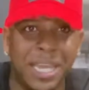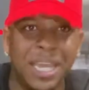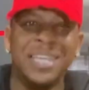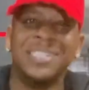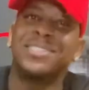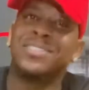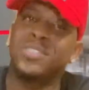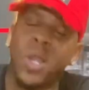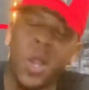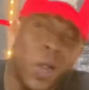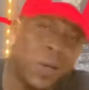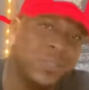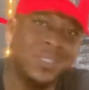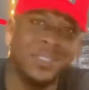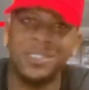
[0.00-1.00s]

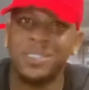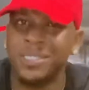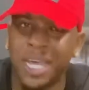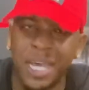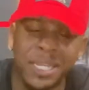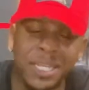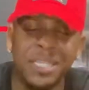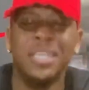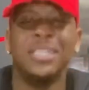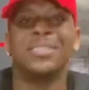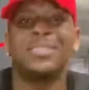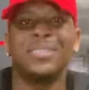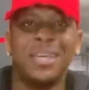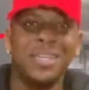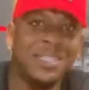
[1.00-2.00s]
Start to study
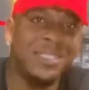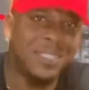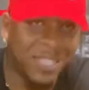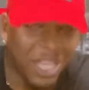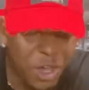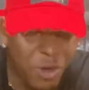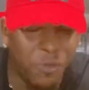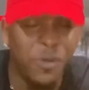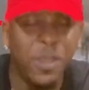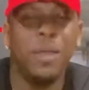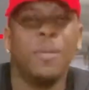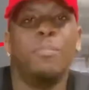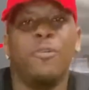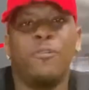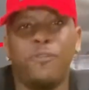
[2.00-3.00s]

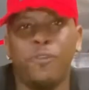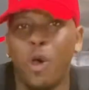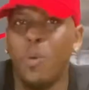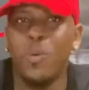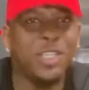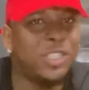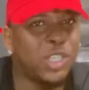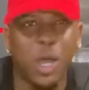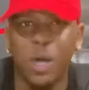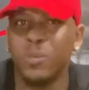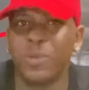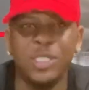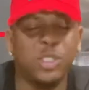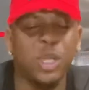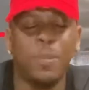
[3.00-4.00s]
self before we talk
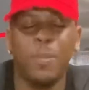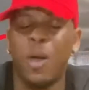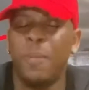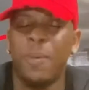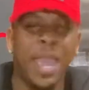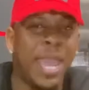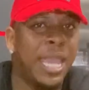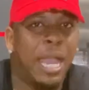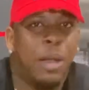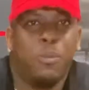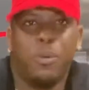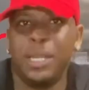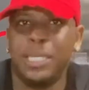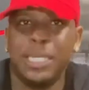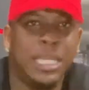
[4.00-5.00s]
about, hey, I
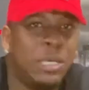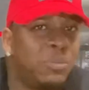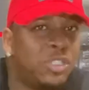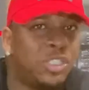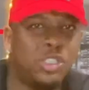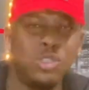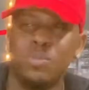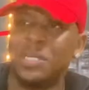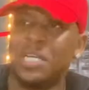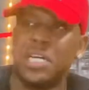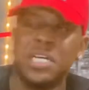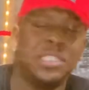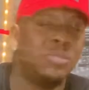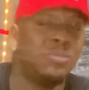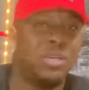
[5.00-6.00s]
want to get with you
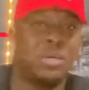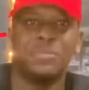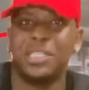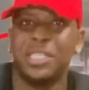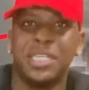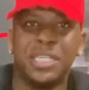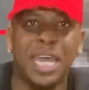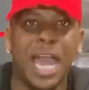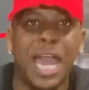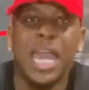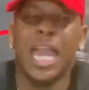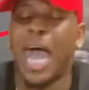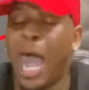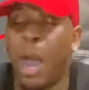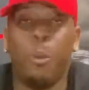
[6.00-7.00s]
because,
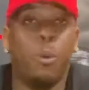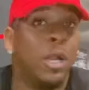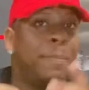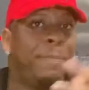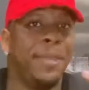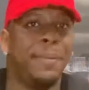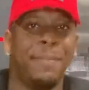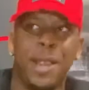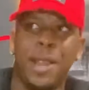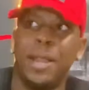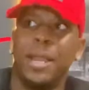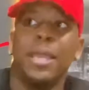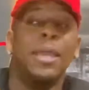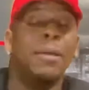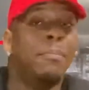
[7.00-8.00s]
I want to be
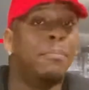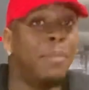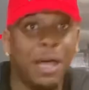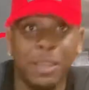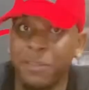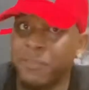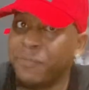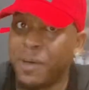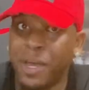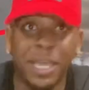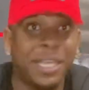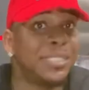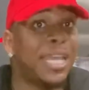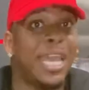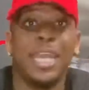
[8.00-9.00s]
married.
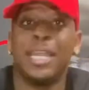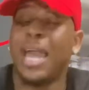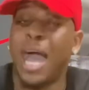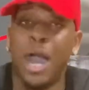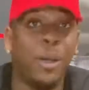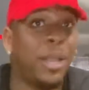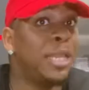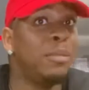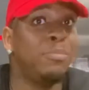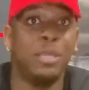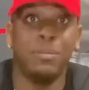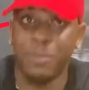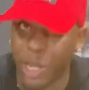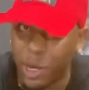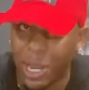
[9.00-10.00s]
Motherfuckers ain't out here to be
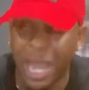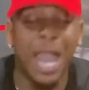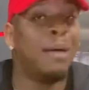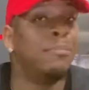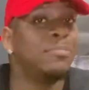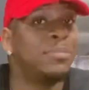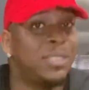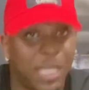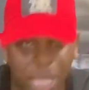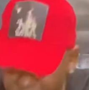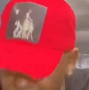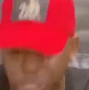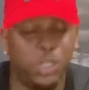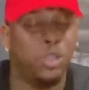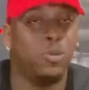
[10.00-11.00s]
married. I'm
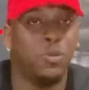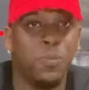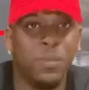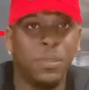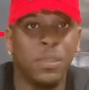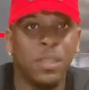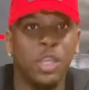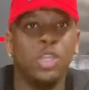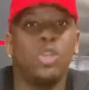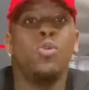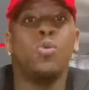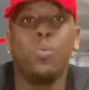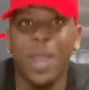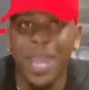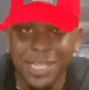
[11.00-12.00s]
telling you. You
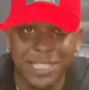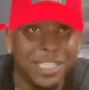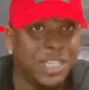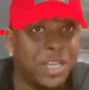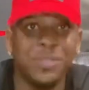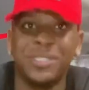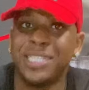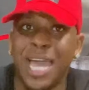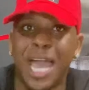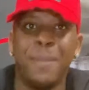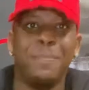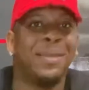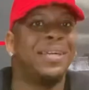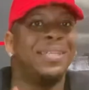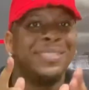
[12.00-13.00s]
wasting your time
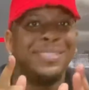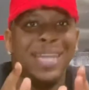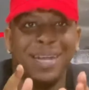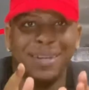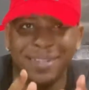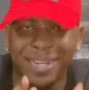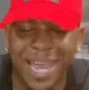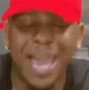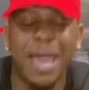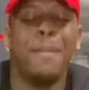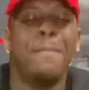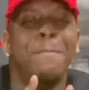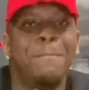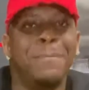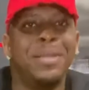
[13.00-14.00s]
because they're
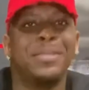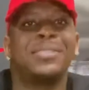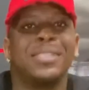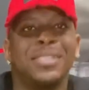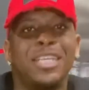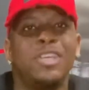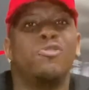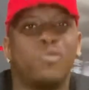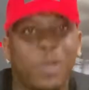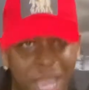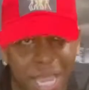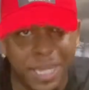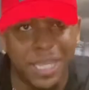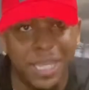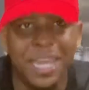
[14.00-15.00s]
not mentally
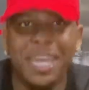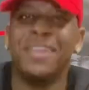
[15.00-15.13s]
ready.